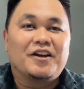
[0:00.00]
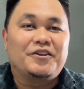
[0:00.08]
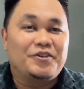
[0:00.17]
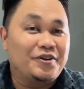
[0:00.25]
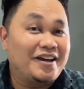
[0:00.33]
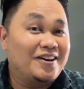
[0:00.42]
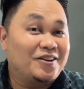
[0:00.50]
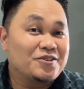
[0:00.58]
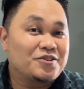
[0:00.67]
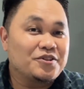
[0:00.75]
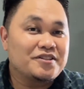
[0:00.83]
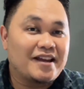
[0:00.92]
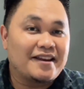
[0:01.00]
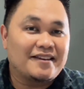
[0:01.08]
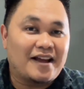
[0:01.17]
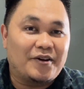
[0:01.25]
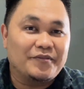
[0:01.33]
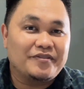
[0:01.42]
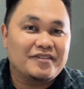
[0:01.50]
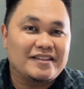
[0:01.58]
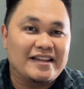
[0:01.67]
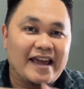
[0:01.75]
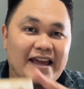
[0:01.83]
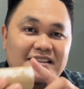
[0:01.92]
You can also sand down
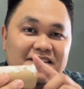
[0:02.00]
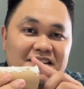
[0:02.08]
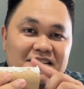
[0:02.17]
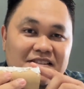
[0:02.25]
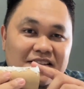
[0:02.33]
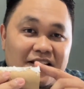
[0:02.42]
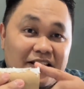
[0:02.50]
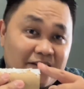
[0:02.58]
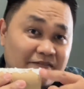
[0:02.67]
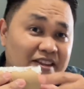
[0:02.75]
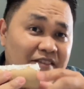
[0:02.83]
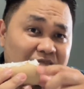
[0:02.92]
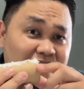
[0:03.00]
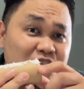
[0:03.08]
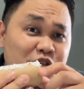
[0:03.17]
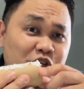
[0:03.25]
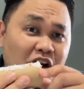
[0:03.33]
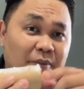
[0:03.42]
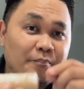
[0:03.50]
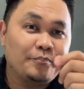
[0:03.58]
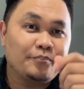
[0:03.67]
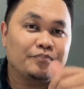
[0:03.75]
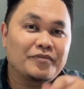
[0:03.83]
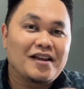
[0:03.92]
the edges if they feel sharp
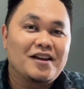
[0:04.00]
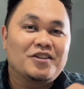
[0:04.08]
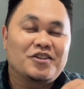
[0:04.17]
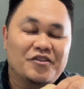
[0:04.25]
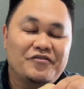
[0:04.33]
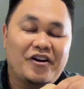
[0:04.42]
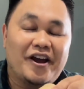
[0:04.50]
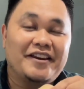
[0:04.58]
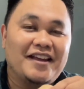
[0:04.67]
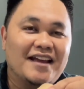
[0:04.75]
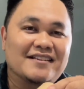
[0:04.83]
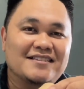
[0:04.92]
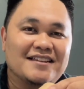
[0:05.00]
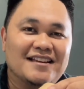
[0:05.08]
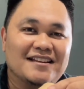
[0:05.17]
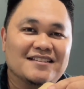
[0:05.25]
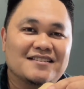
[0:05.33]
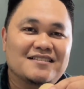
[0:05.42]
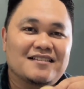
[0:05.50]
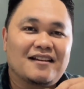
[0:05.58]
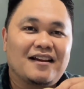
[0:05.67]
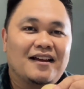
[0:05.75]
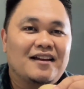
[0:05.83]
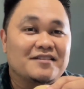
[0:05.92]
to avoid any accidents.
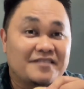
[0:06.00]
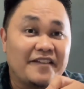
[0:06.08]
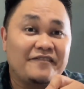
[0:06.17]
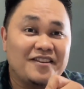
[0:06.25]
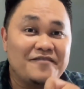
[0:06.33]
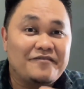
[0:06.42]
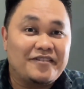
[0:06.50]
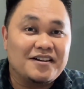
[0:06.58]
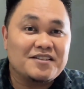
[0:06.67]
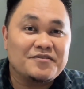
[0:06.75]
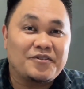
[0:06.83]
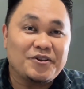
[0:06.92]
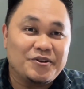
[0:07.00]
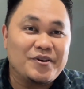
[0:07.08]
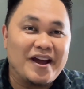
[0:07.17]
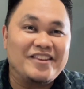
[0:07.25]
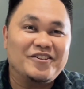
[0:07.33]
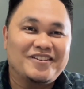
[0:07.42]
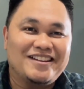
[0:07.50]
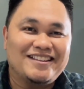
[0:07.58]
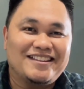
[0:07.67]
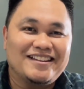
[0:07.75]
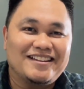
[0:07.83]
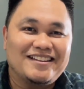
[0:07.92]
Safety first for you and your
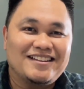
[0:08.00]
kitty.